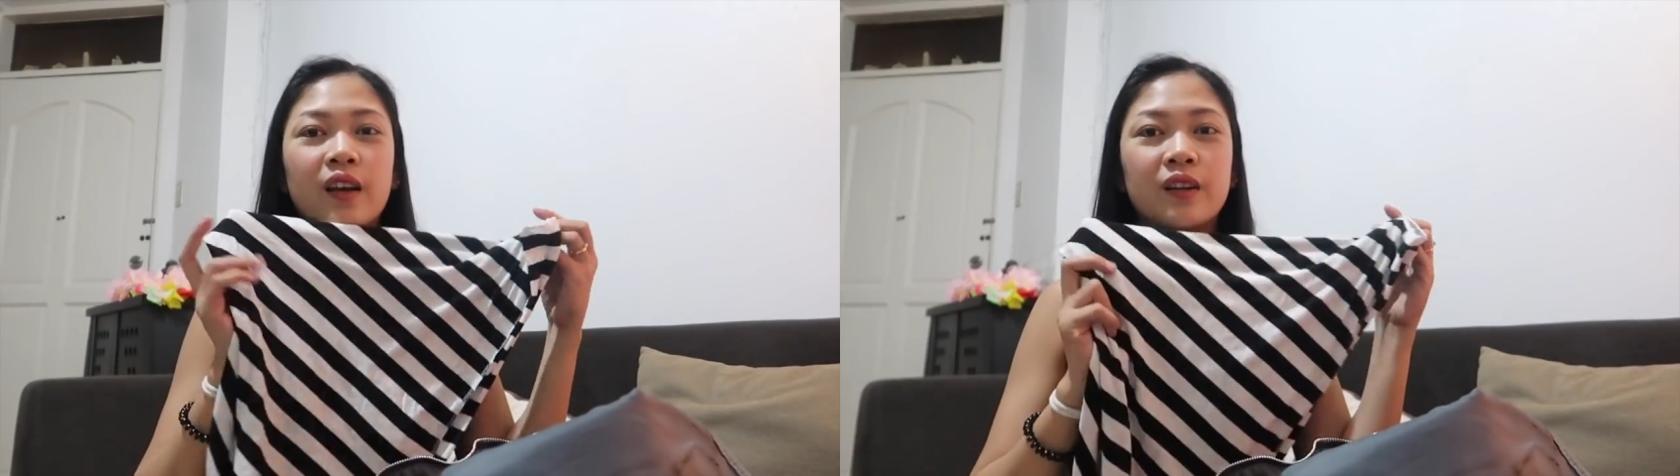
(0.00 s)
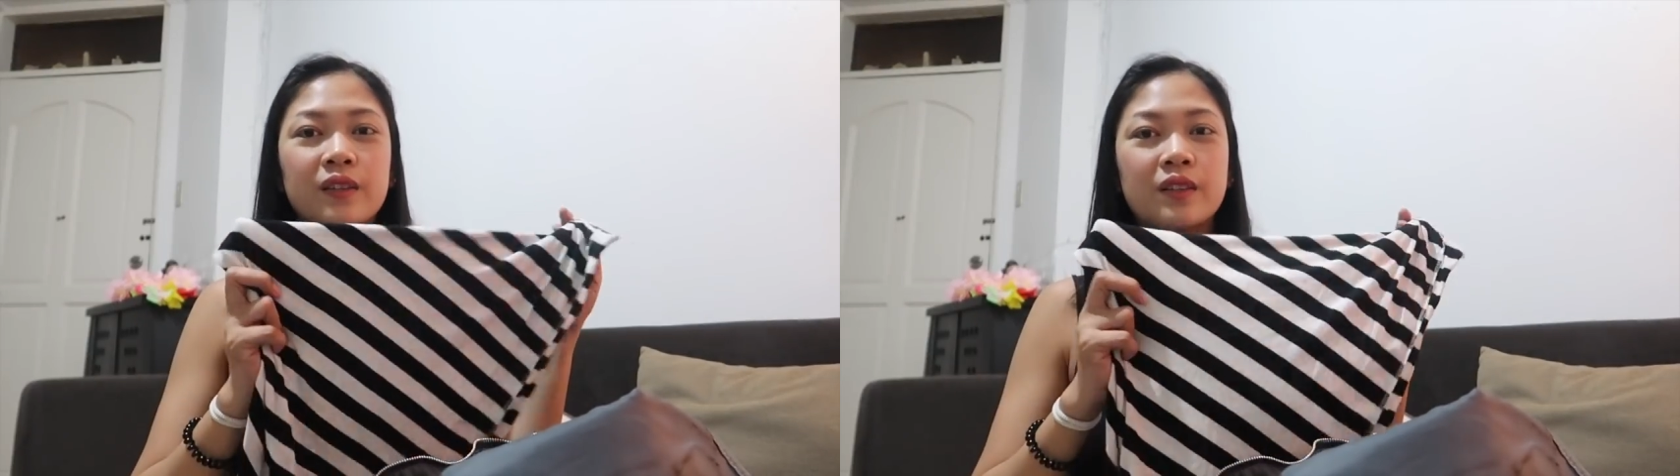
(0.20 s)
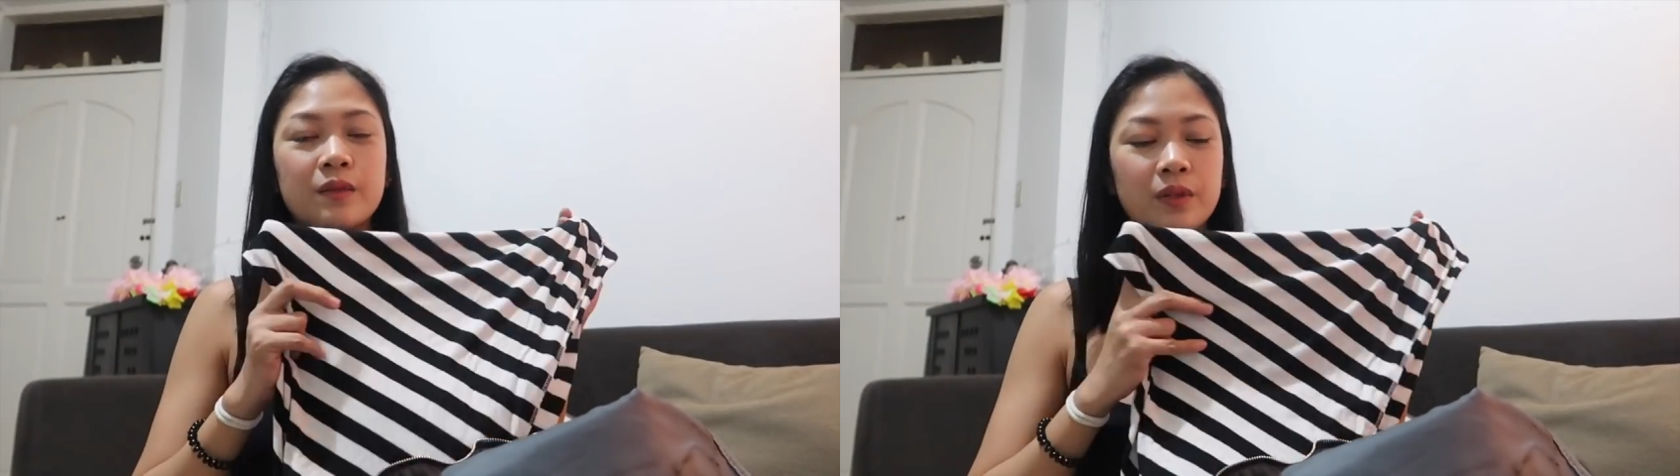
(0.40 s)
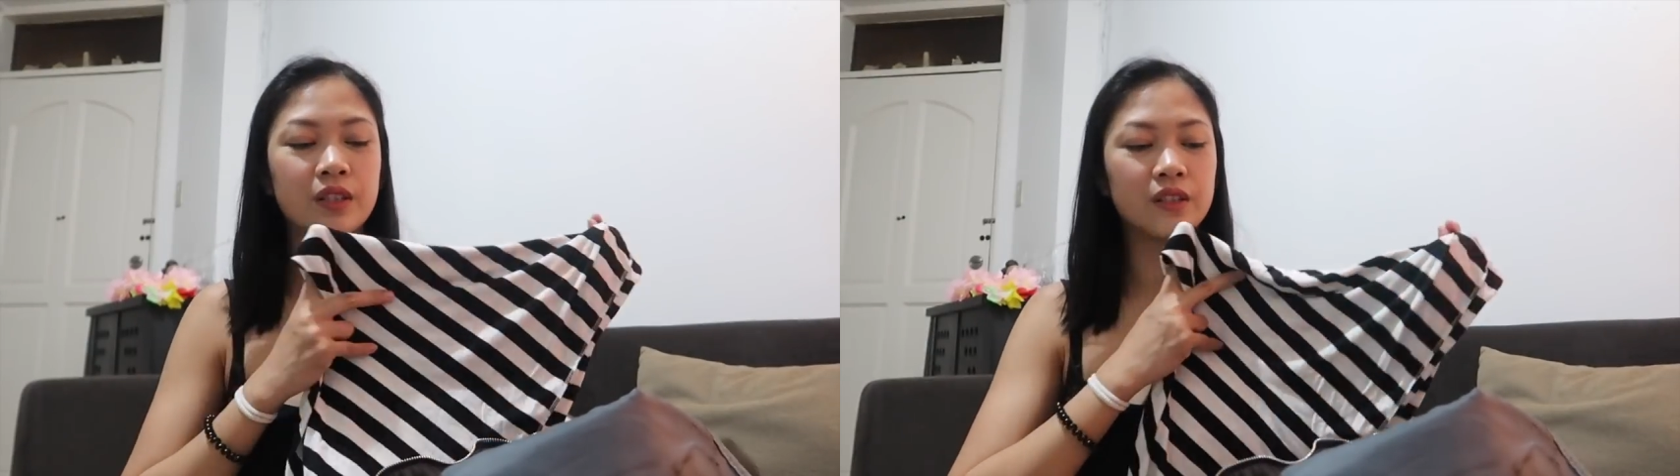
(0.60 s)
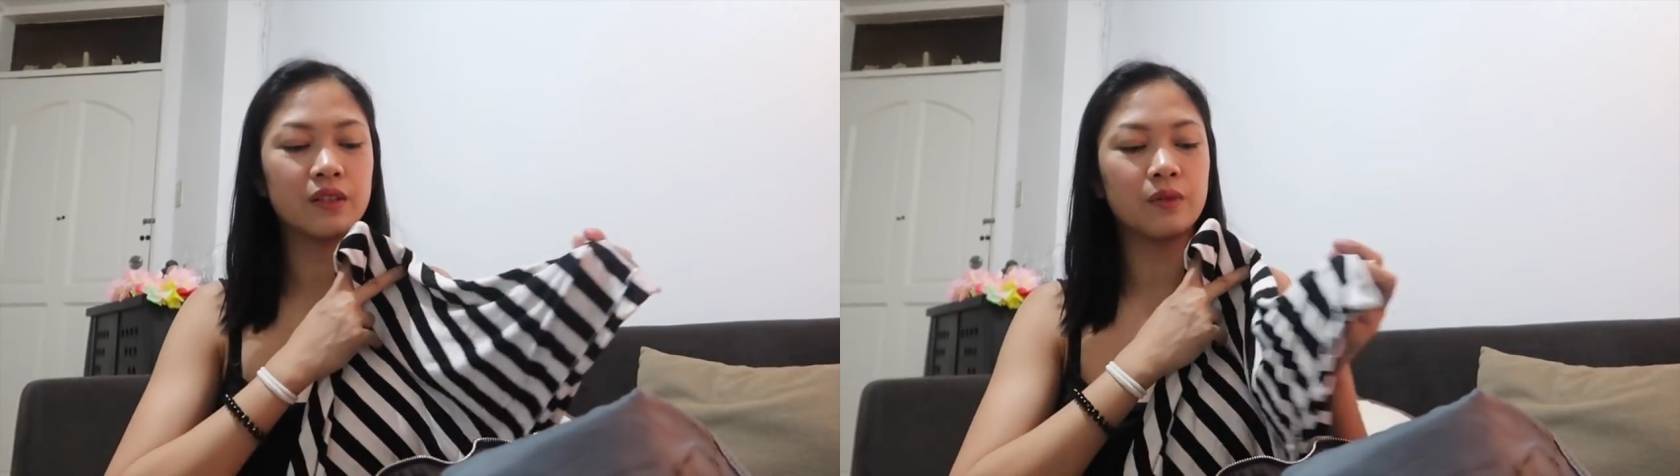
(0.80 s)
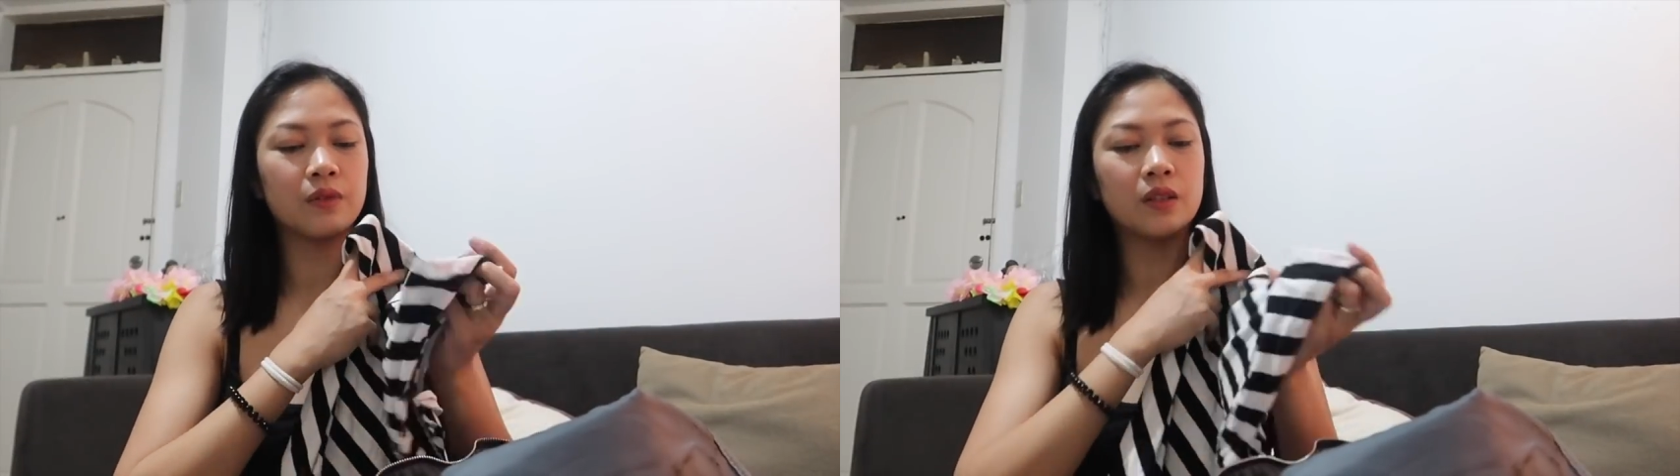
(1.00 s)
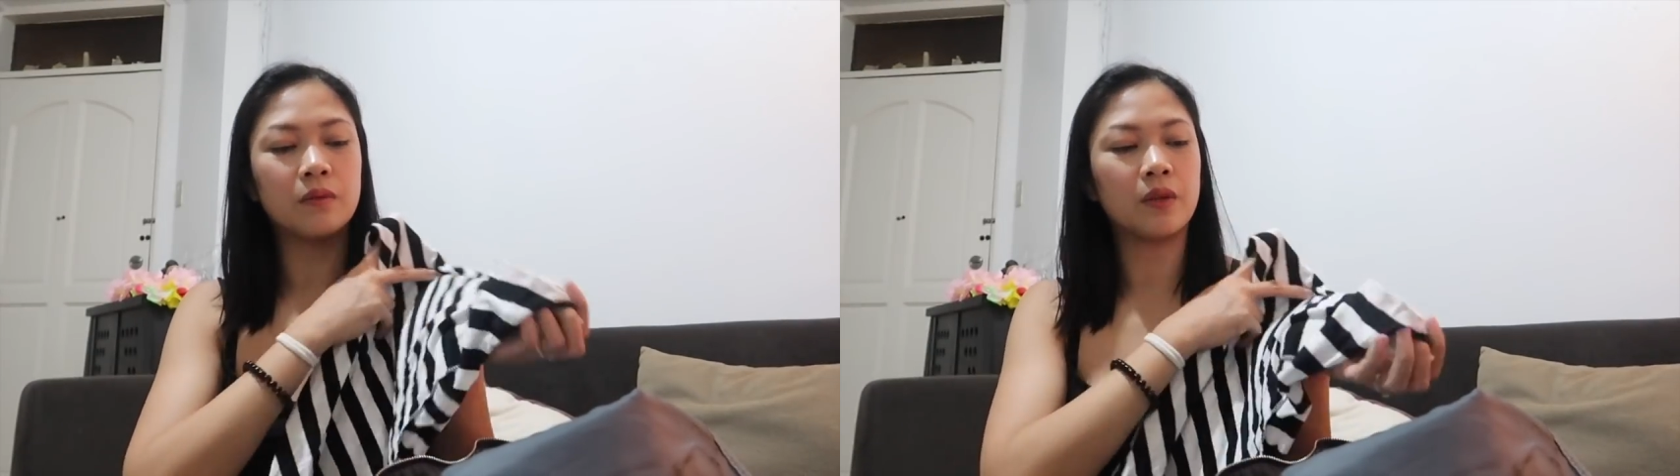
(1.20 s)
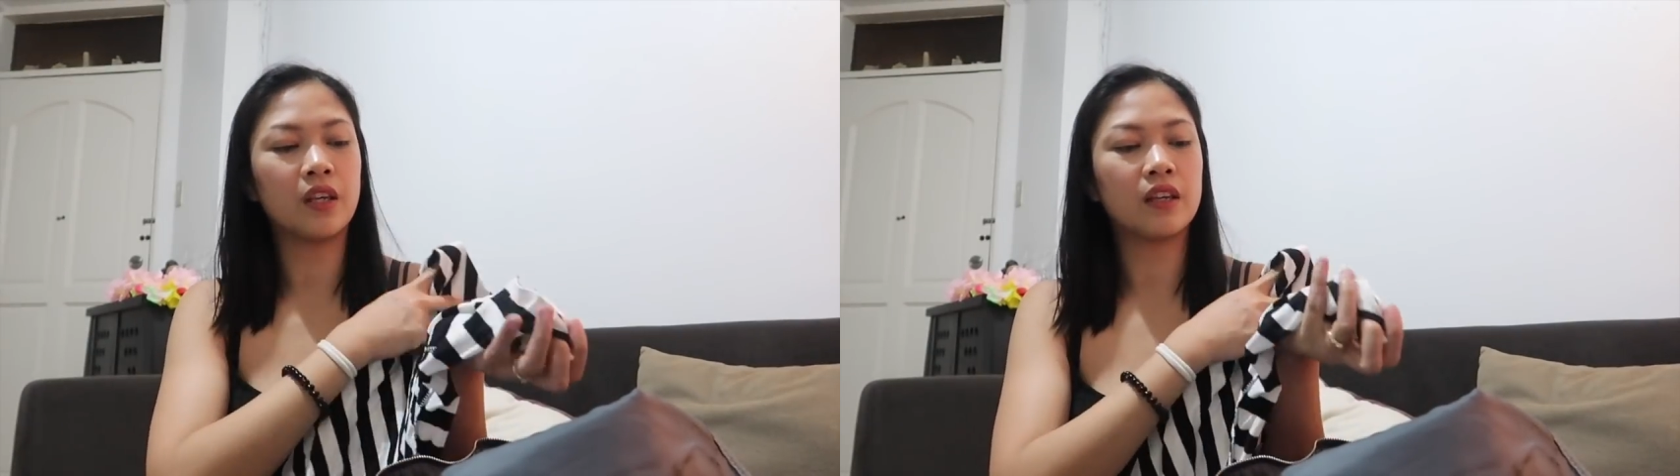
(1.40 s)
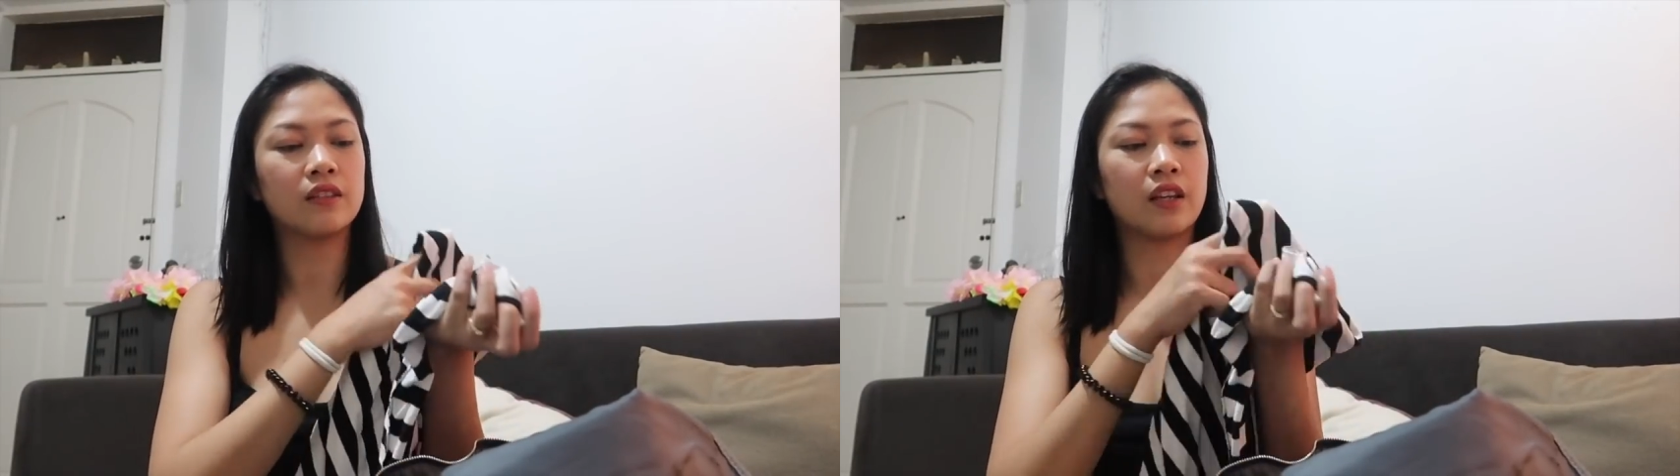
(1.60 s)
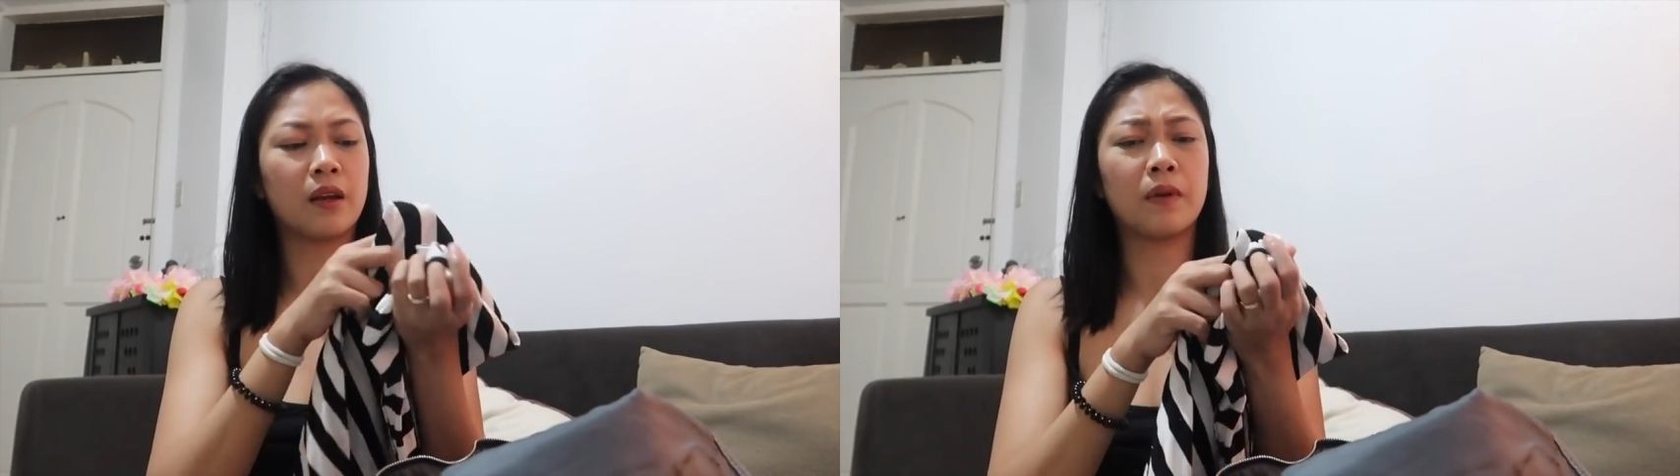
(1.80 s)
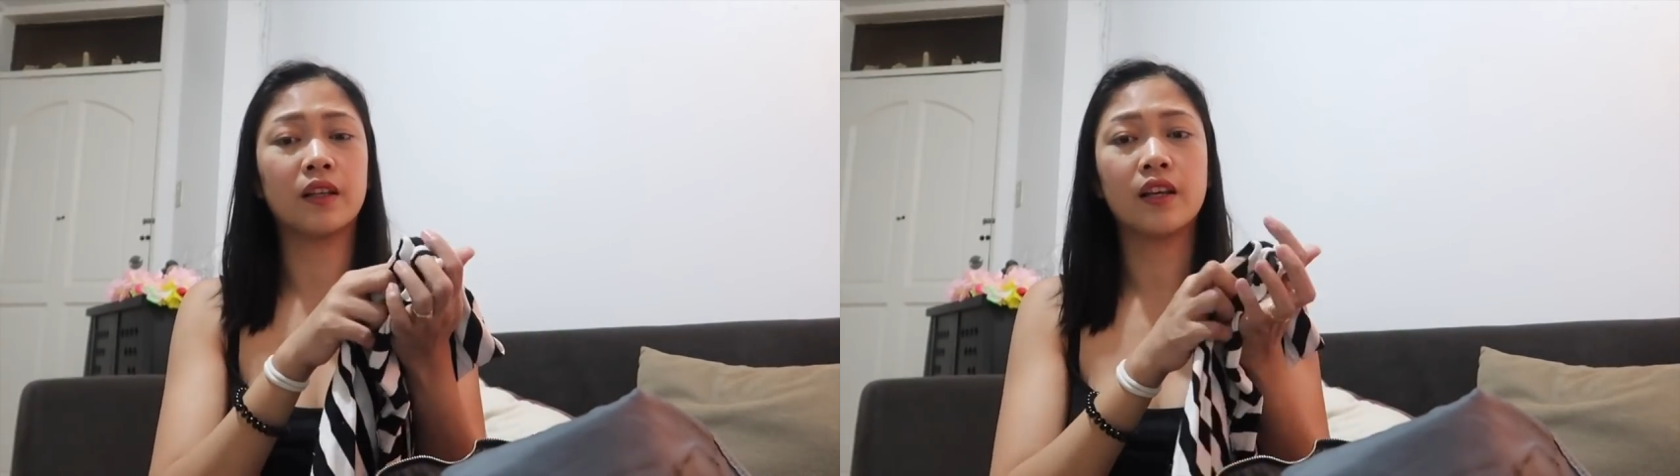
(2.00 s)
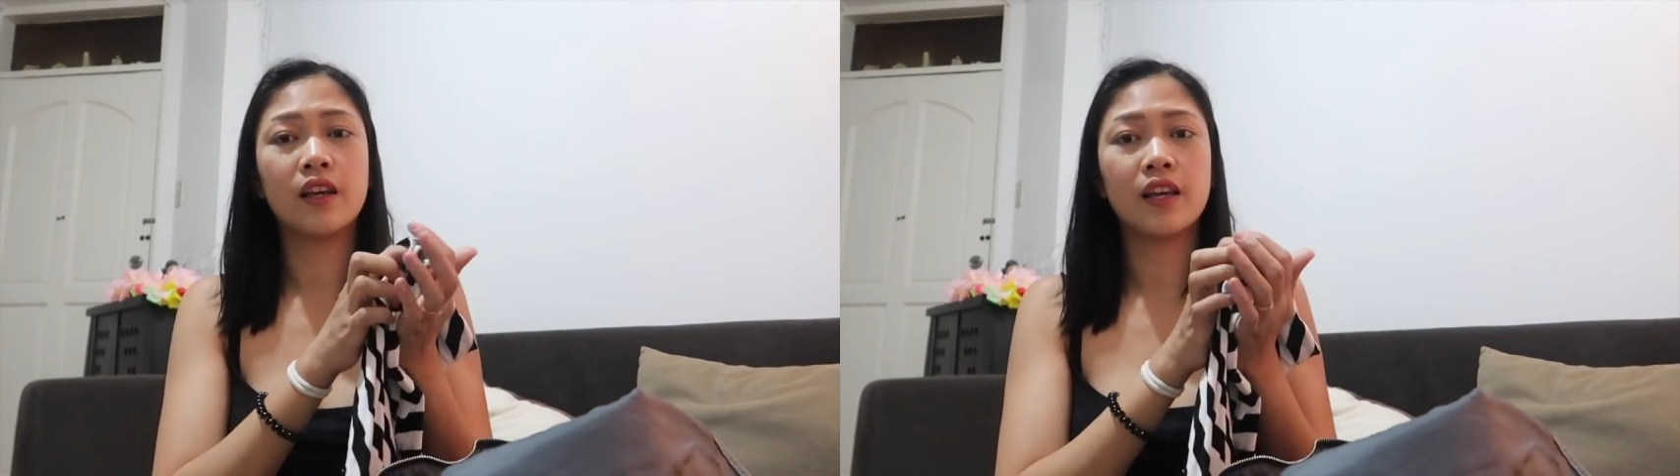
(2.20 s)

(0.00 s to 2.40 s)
I always bring it with me because I'm an